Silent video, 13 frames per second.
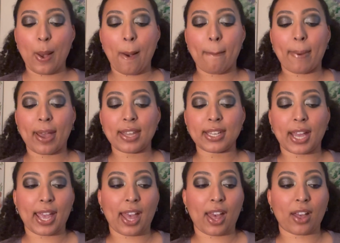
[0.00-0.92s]
But I
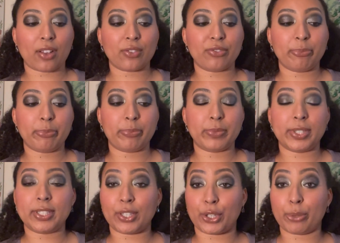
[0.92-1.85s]
have
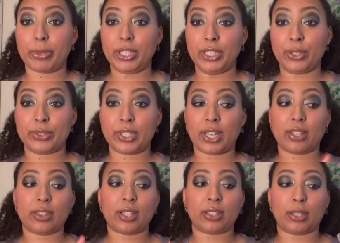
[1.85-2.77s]
still been
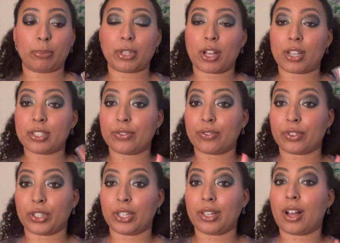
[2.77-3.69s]
using the lip gloss
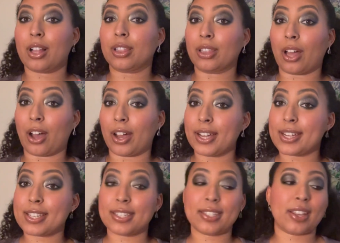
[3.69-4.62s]
Flirt a
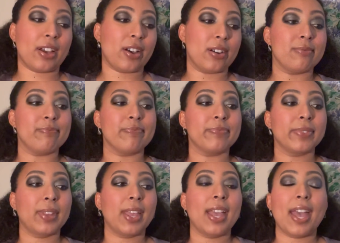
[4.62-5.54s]
lot.
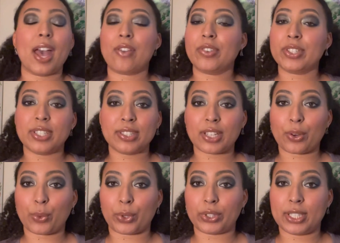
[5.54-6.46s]
Ever since I
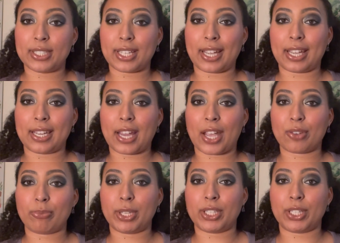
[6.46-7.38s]
rolled this in,
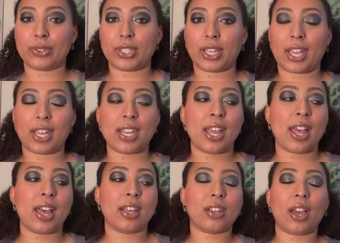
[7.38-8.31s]
I've been using it
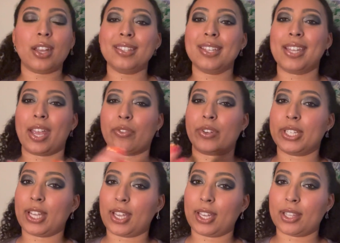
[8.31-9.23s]
not as an
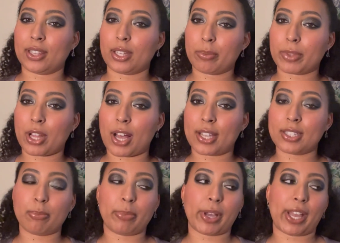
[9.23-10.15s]
everyday lip gloss,
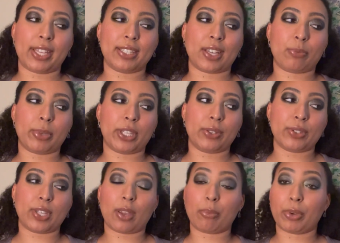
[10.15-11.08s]
but I've been
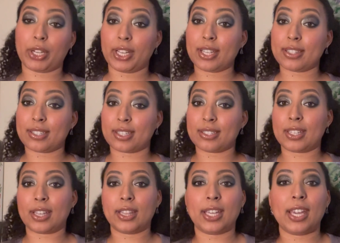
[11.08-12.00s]
using it pretty
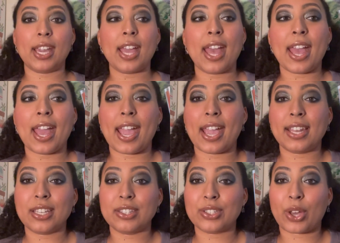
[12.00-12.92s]
consistently, and
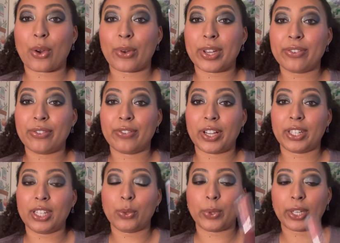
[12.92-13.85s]
it's going
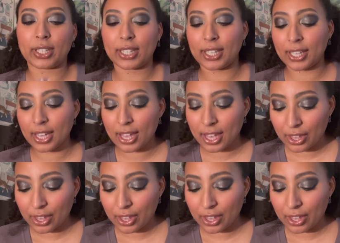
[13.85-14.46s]
fairly quickly.